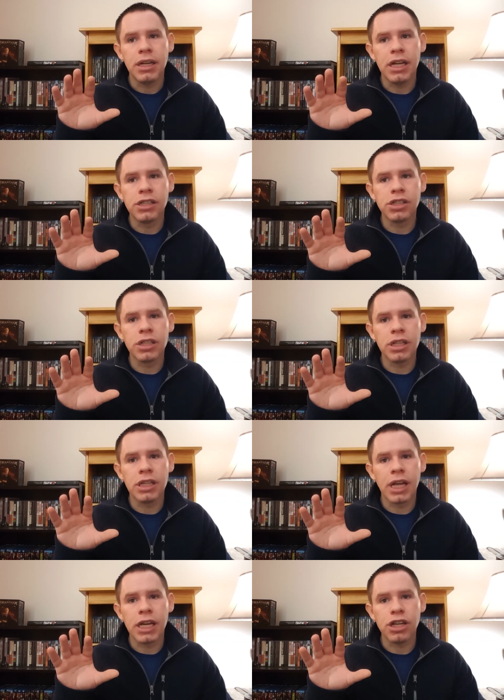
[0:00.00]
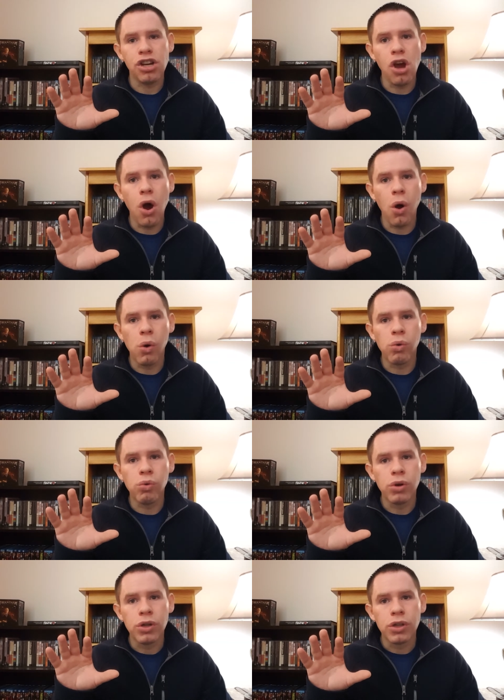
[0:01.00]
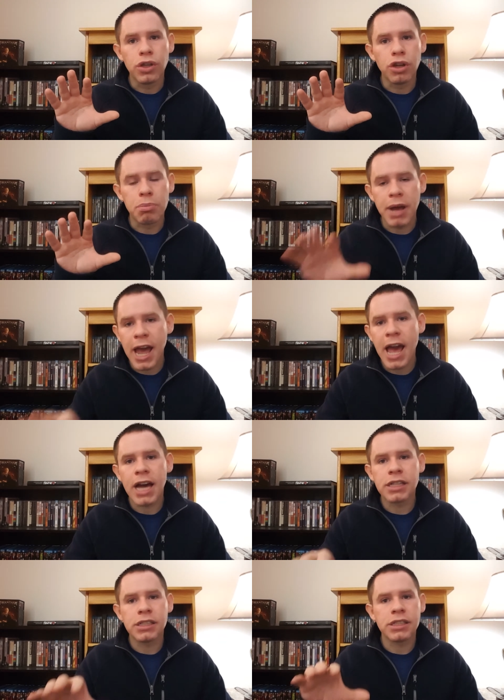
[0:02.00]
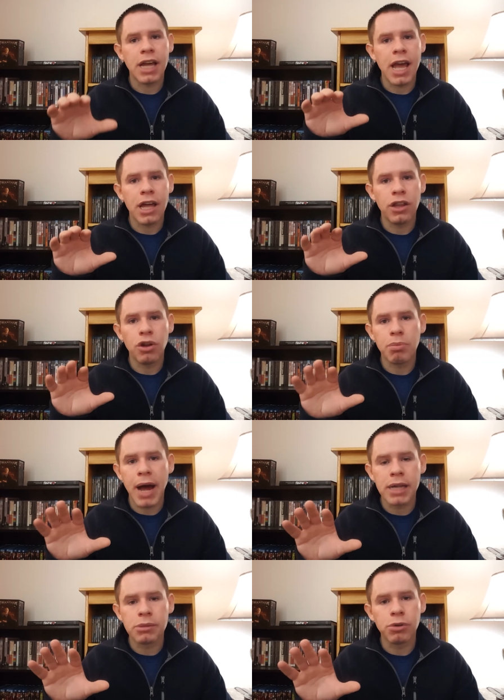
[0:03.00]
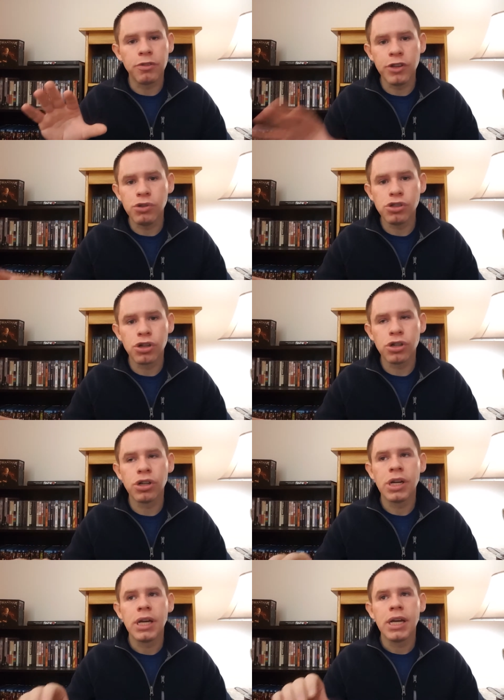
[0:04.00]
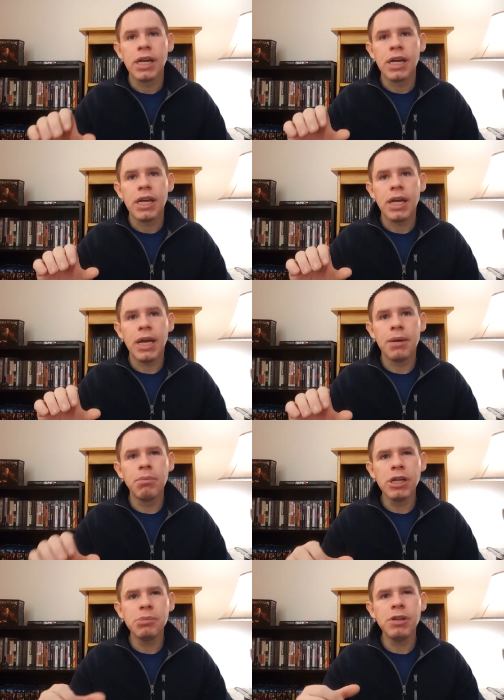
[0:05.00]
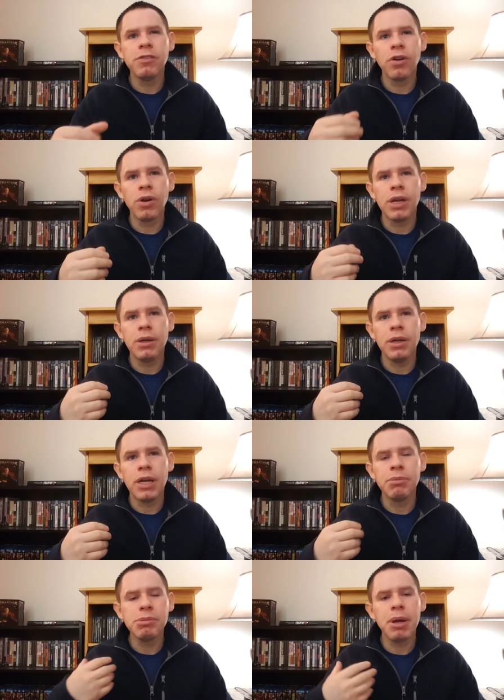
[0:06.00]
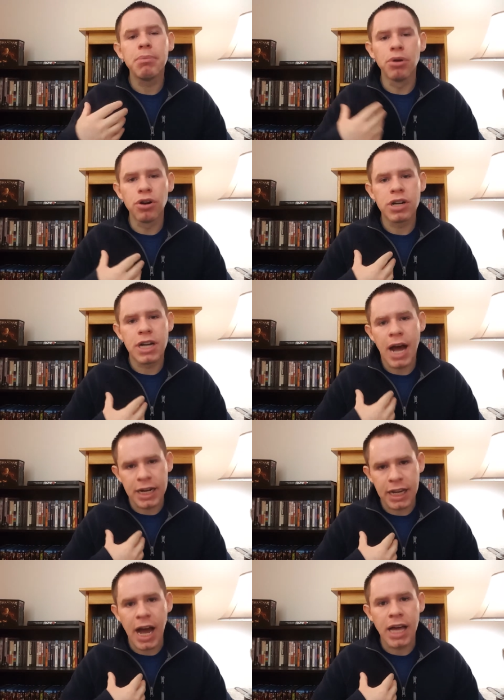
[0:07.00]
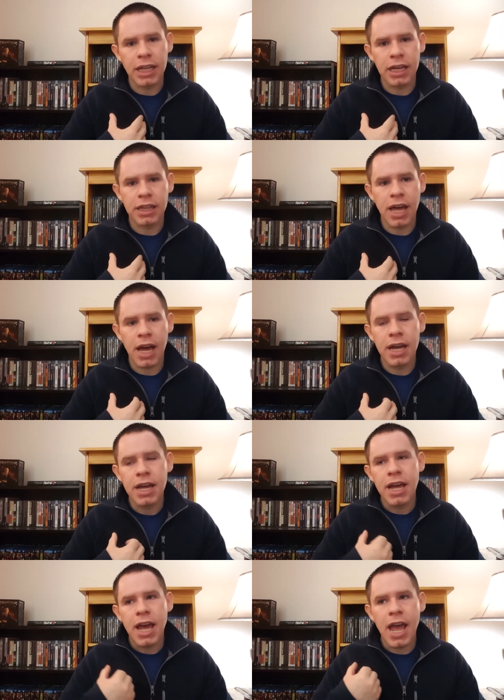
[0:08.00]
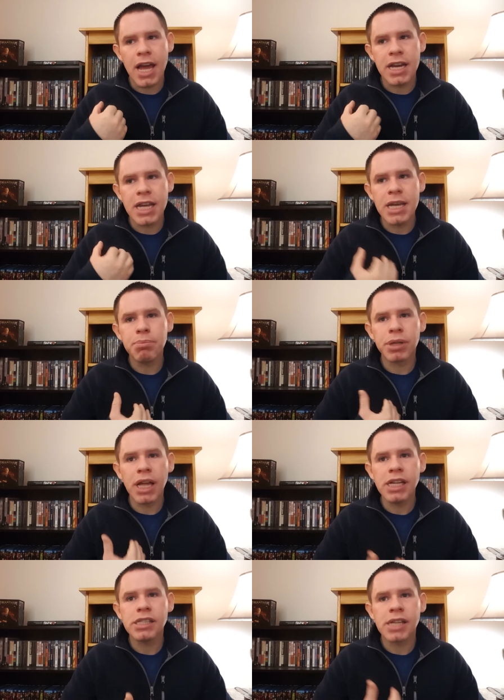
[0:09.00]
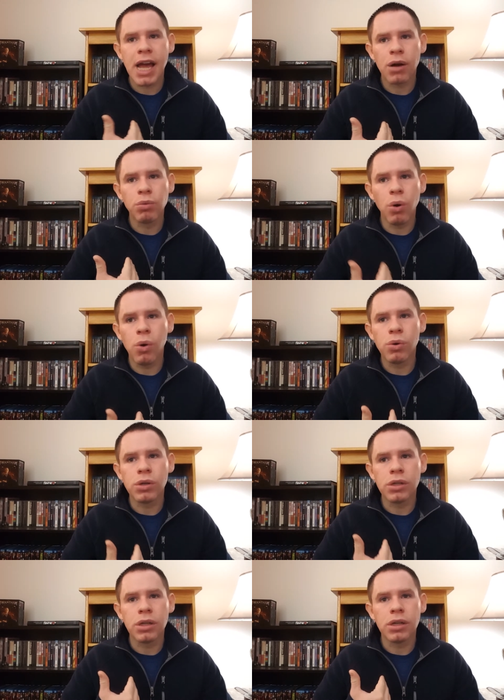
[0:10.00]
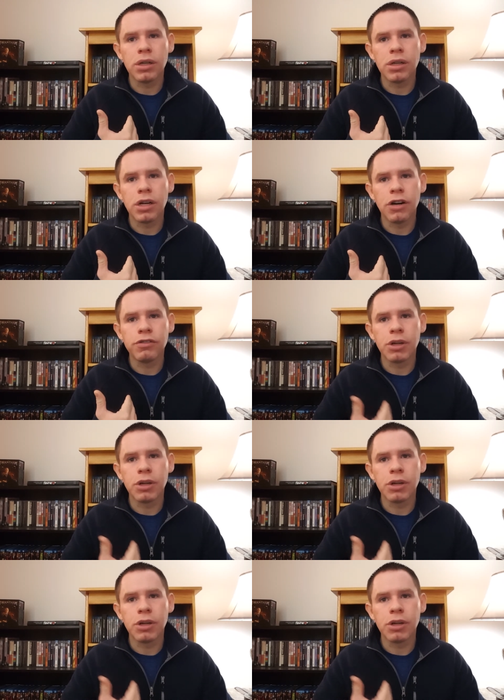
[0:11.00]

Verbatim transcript: instantly like know their past and their possible future it must be very it must be a burden on a guy like that and he plays that role of